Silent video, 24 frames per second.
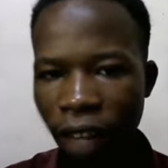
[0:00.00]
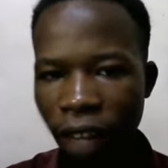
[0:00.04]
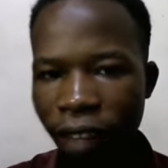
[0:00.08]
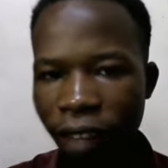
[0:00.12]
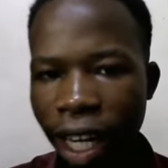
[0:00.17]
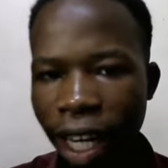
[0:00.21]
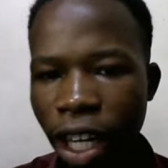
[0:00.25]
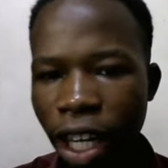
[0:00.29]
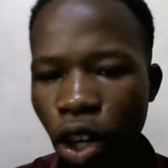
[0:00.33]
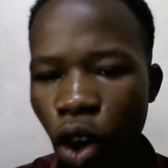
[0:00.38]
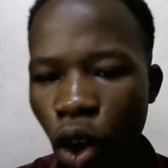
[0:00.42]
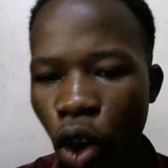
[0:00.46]

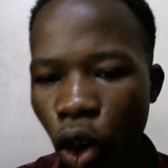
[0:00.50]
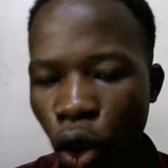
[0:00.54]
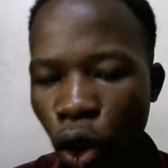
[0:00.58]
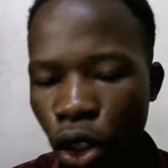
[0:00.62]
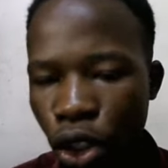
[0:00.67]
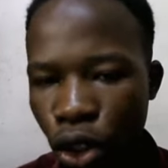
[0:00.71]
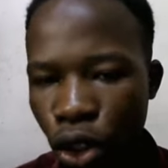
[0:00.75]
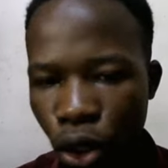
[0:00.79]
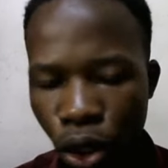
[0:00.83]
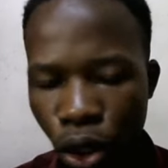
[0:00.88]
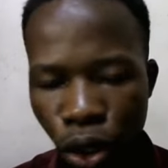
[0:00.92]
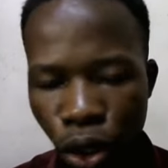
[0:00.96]
when I click on
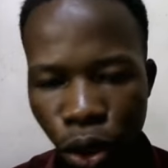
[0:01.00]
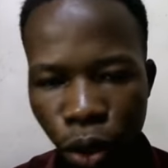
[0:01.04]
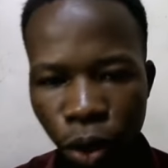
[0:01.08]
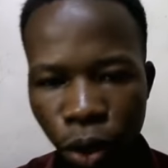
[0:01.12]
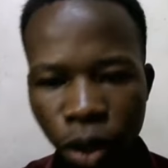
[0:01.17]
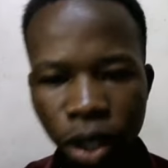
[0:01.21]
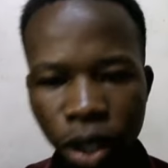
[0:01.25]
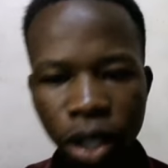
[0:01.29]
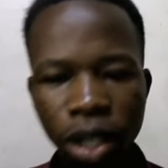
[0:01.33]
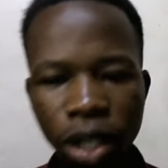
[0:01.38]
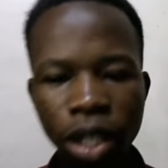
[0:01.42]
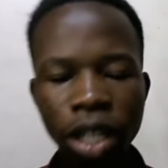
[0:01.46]
continue,
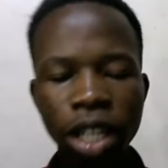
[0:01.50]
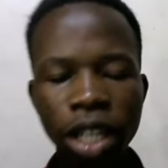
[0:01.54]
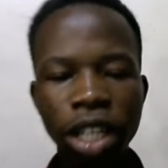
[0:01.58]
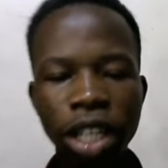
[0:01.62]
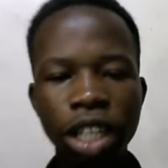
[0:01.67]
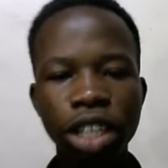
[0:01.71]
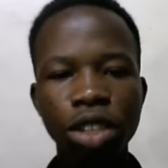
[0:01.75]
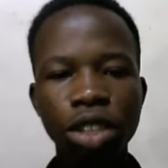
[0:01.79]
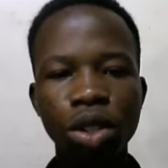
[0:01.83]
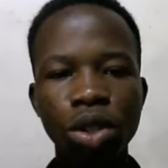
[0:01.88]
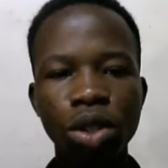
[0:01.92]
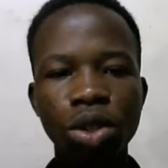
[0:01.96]

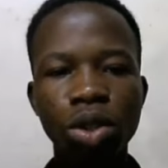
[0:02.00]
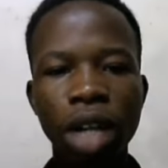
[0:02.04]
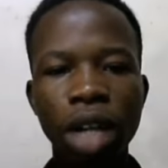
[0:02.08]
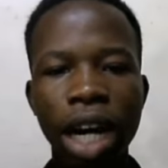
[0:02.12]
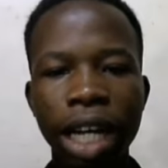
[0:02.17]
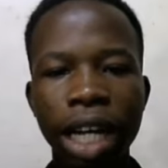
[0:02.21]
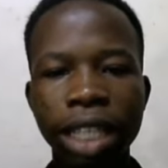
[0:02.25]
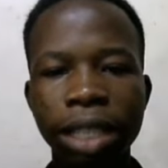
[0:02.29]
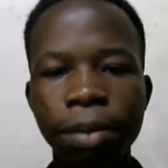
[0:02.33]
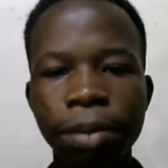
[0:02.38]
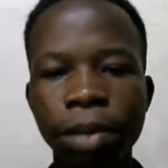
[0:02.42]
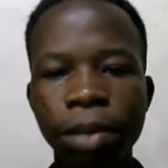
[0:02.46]
it's going to
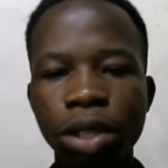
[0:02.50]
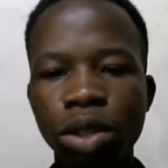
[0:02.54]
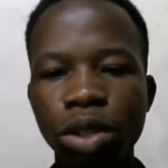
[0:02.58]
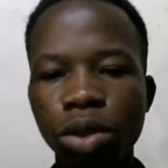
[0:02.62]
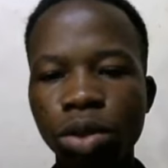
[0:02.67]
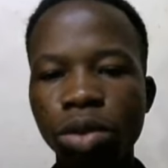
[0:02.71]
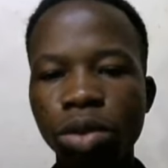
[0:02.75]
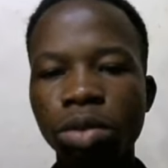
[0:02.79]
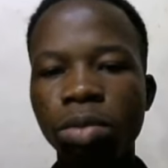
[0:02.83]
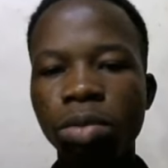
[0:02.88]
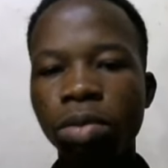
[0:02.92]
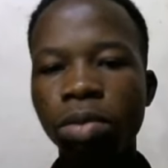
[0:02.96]
ask me
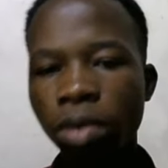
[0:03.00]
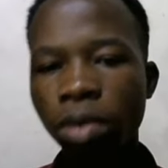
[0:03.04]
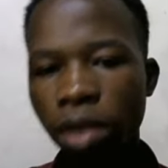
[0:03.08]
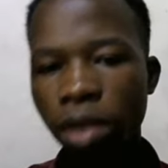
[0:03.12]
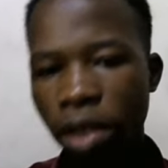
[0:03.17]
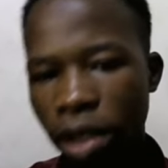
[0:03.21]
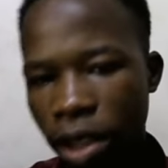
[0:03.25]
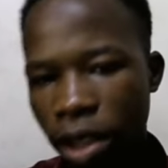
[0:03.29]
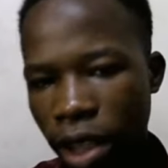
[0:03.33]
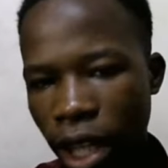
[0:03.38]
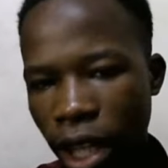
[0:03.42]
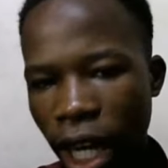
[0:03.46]
to,
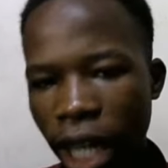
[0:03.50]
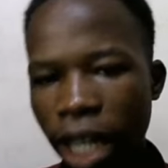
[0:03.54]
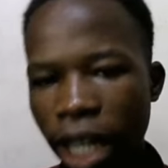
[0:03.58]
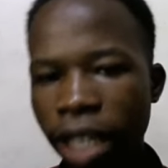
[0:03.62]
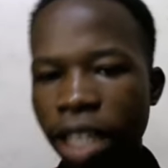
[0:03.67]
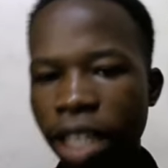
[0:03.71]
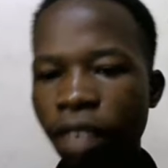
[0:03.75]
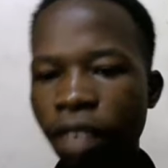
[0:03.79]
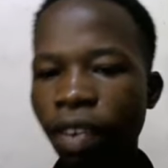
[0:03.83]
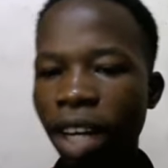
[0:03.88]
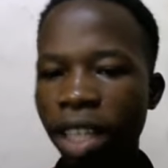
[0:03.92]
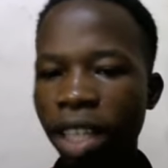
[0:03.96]
I'll
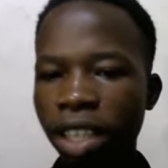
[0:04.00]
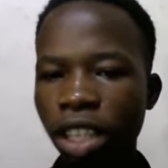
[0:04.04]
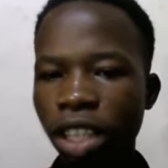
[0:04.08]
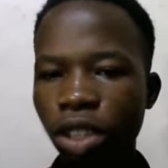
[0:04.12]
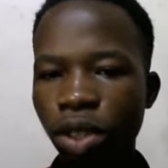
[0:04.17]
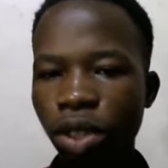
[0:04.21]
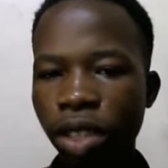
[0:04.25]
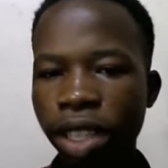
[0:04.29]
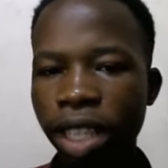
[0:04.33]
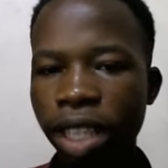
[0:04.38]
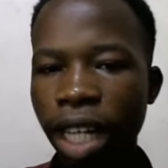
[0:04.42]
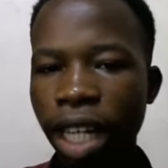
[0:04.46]
give
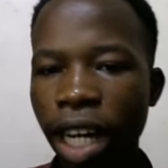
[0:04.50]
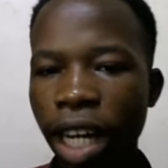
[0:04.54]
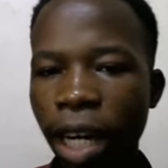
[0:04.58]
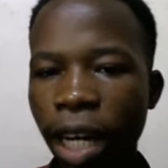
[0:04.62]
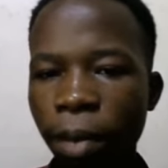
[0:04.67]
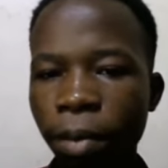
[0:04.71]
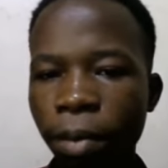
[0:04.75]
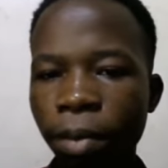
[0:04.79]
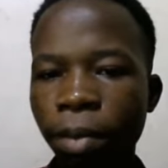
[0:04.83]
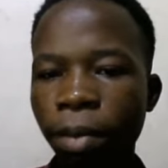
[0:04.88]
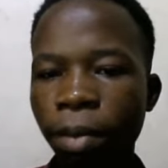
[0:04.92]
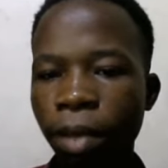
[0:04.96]
access to
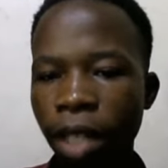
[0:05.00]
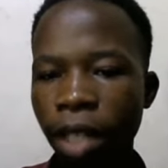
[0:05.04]
Instagram.